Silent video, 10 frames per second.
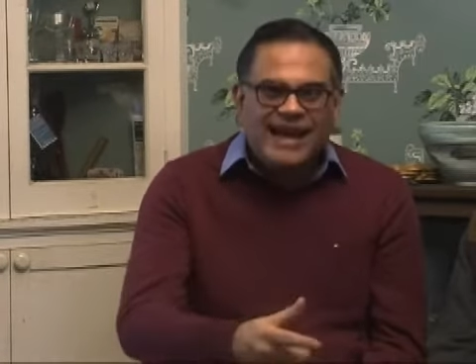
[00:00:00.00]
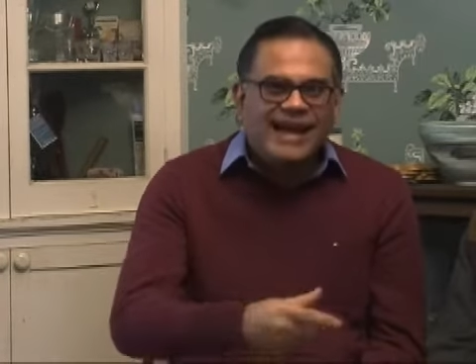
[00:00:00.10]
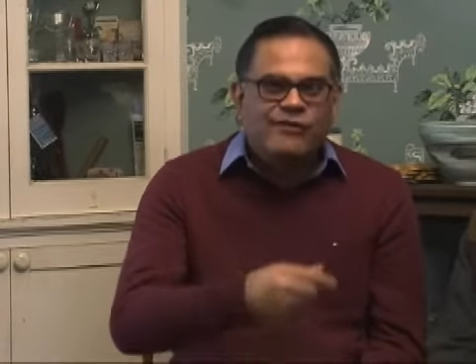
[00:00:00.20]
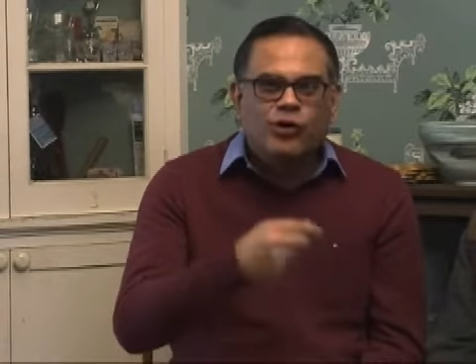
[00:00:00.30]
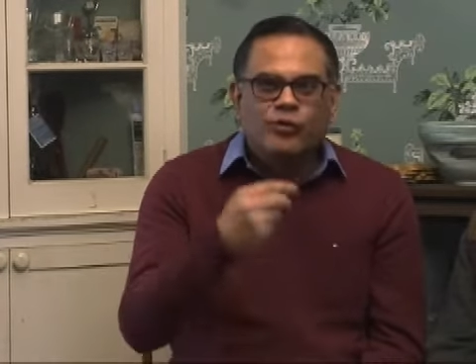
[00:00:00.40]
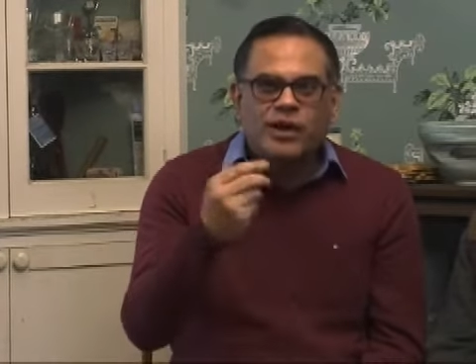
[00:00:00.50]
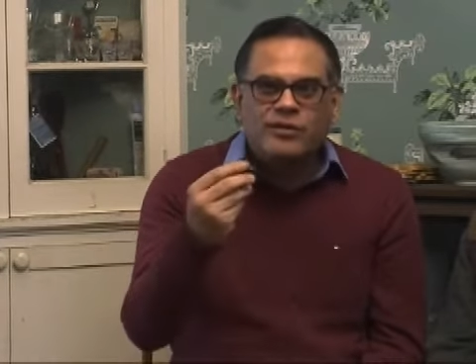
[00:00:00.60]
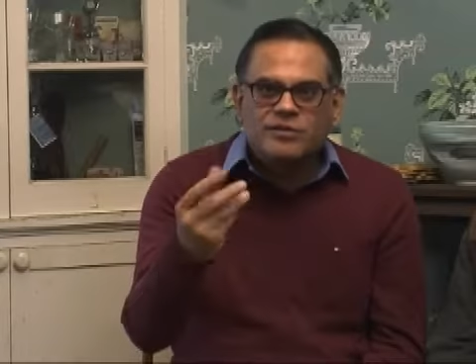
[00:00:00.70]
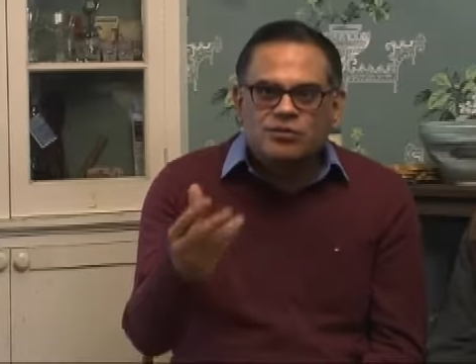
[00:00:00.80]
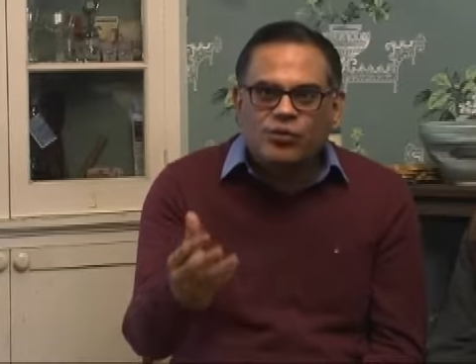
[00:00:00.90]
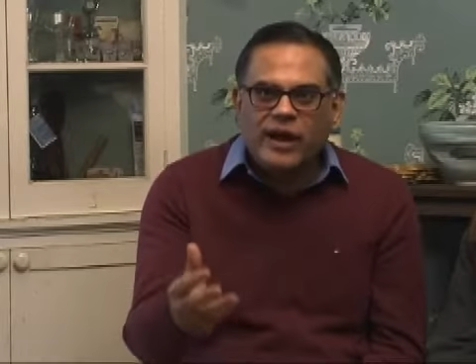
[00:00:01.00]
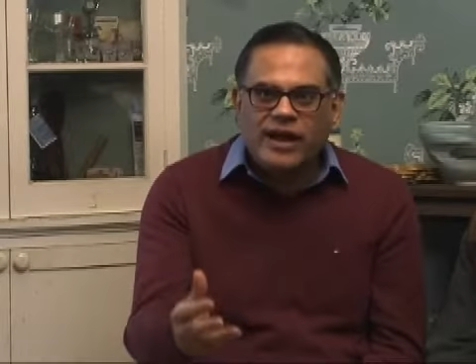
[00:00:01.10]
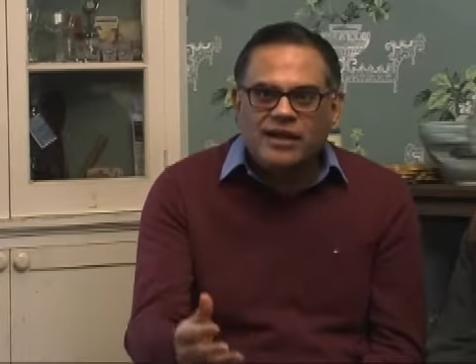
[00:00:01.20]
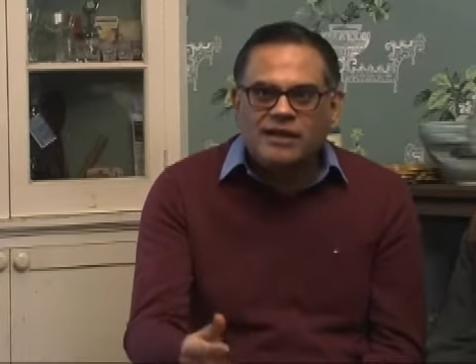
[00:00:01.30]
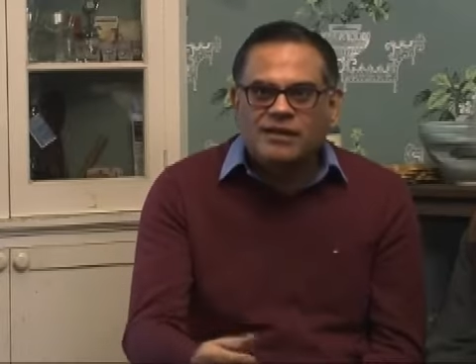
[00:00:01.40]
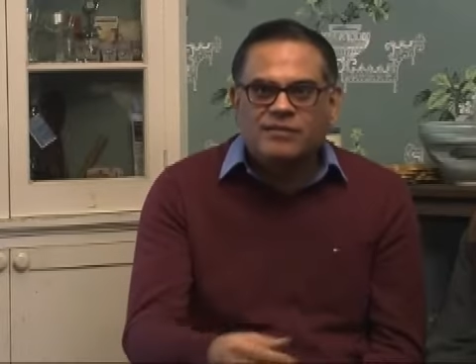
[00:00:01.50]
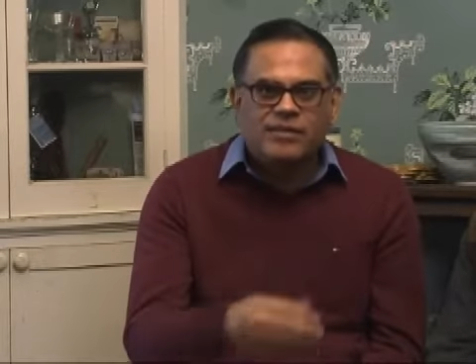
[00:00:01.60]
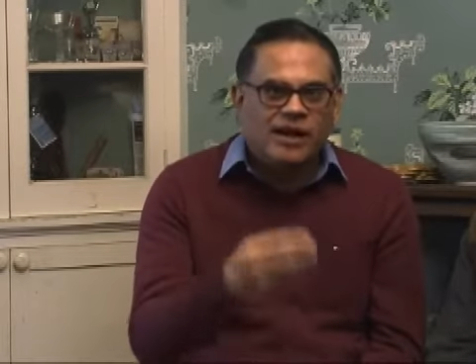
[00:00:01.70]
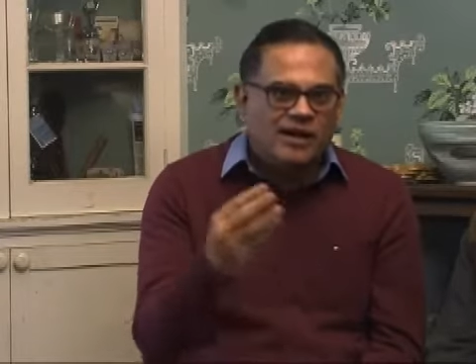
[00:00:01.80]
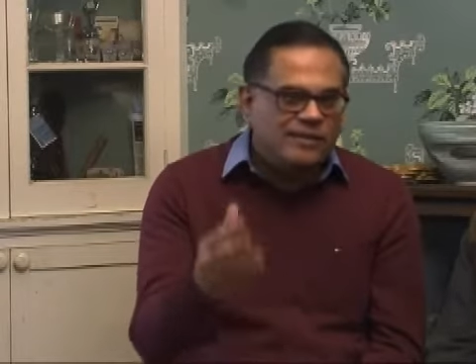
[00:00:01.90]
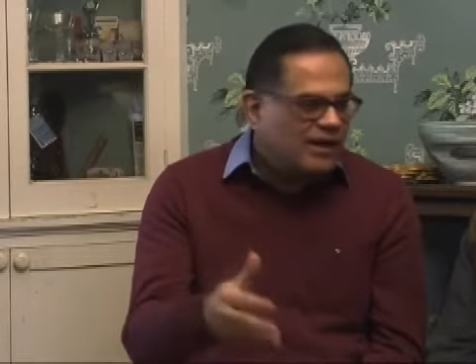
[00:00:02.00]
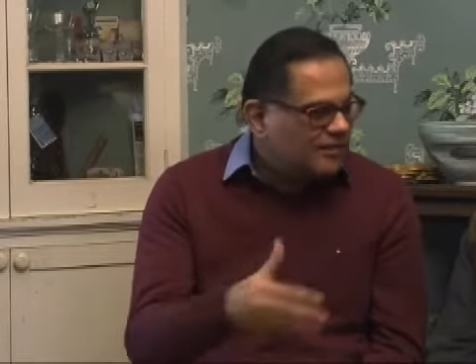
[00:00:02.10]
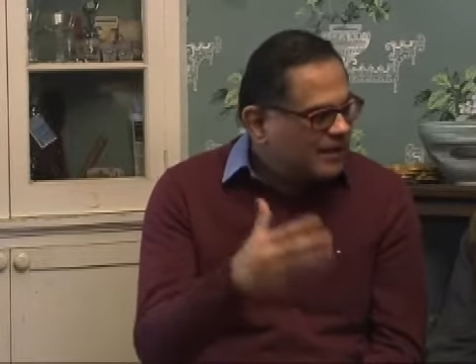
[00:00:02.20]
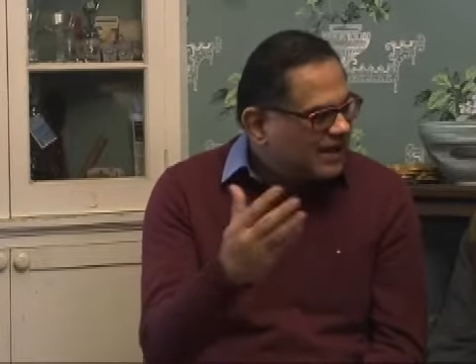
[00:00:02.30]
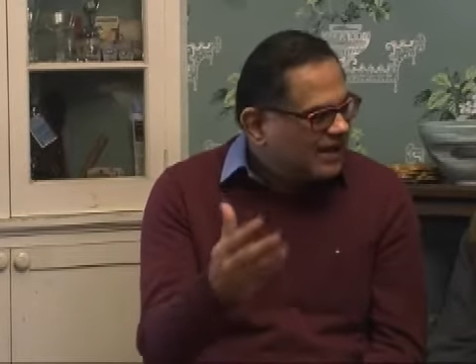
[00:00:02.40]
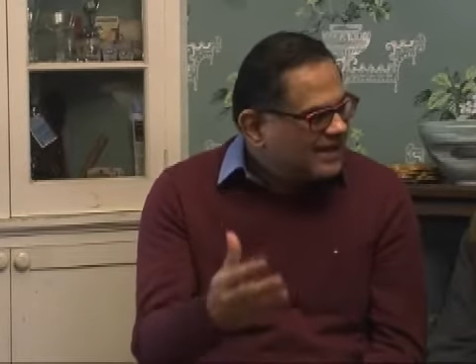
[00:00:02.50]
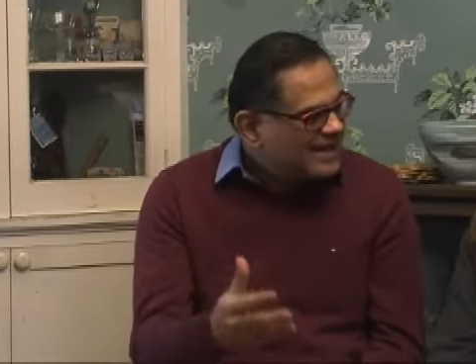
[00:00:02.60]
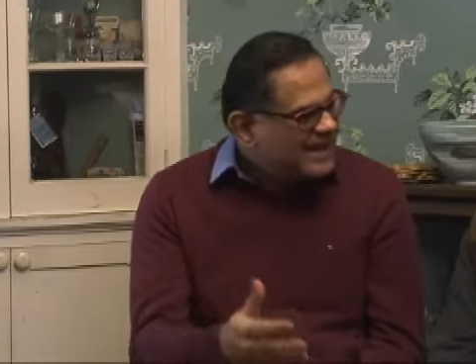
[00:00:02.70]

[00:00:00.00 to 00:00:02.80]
he won't be able to win, blah, blah, blah.